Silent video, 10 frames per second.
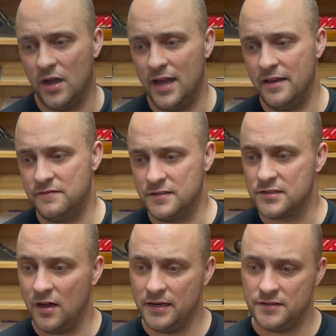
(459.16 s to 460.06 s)
I have
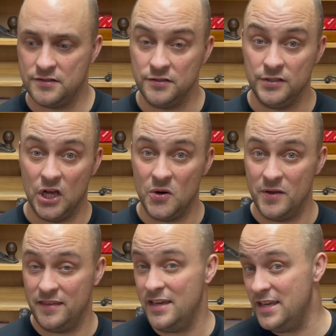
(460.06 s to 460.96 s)
decided to go
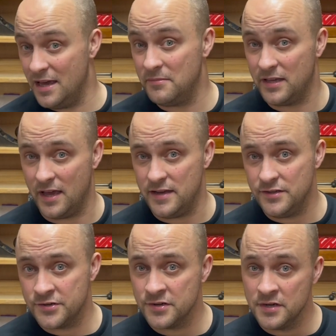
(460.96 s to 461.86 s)
with EM
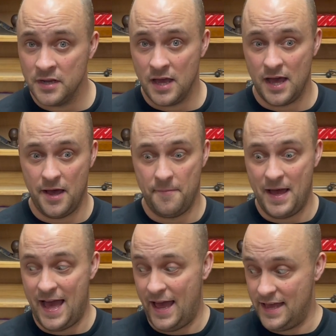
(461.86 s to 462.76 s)
gauge. I
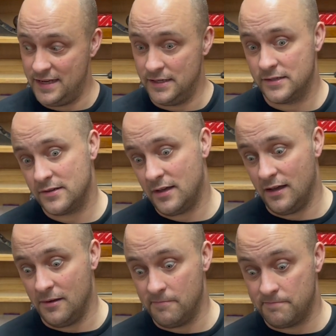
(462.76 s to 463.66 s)
think
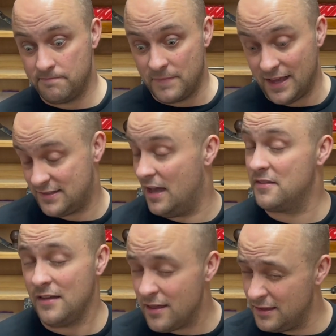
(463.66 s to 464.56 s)
that's
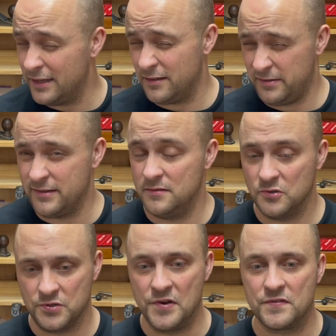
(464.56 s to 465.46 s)
a sensible
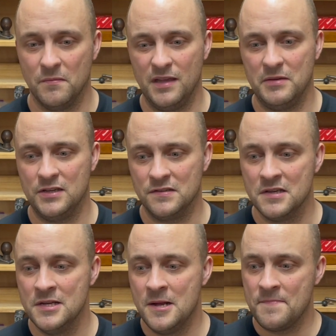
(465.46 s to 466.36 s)
choice for me, because
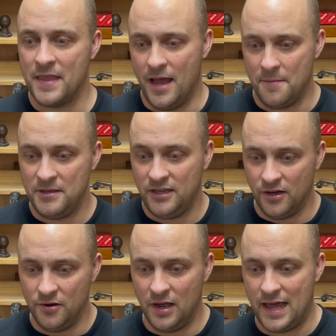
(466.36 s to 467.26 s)

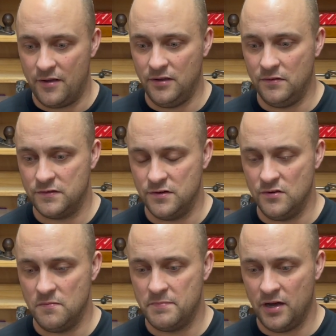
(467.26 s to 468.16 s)
Pico allow you
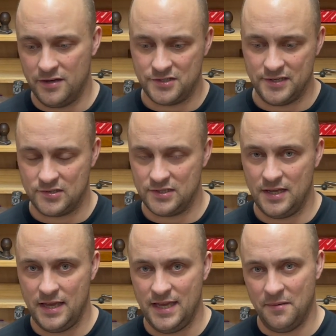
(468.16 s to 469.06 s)
to purchase
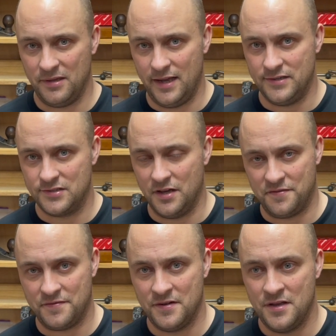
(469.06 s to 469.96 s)
EM gauge
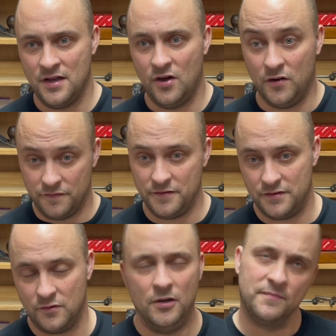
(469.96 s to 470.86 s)
stuff off the,
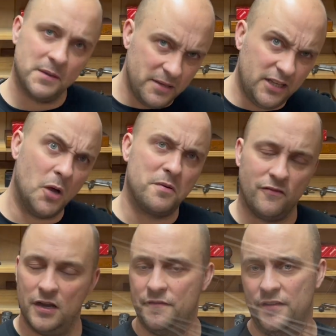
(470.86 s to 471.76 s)
well, Pico
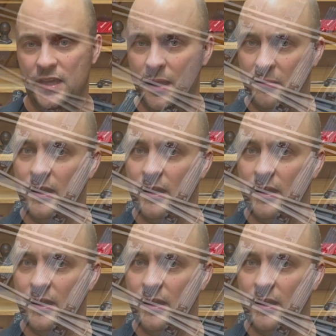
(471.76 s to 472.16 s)
provide it for the EM